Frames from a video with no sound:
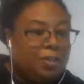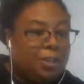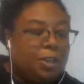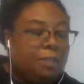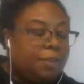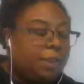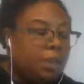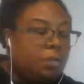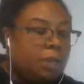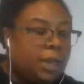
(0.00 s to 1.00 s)
And if you
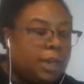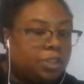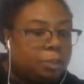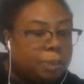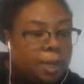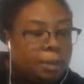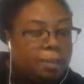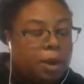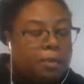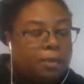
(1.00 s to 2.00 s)
don't lead, you'll become
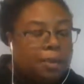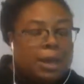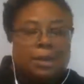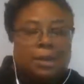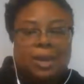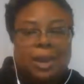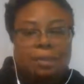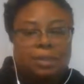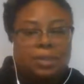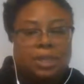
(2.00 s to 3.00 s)
part of the
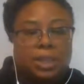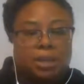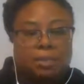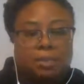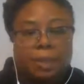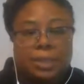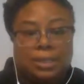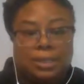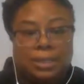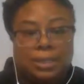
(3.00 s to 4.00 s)
99% of
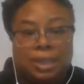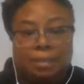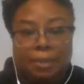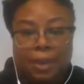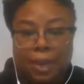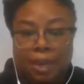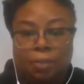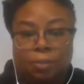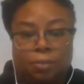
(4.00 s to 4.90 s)
businesses that fail.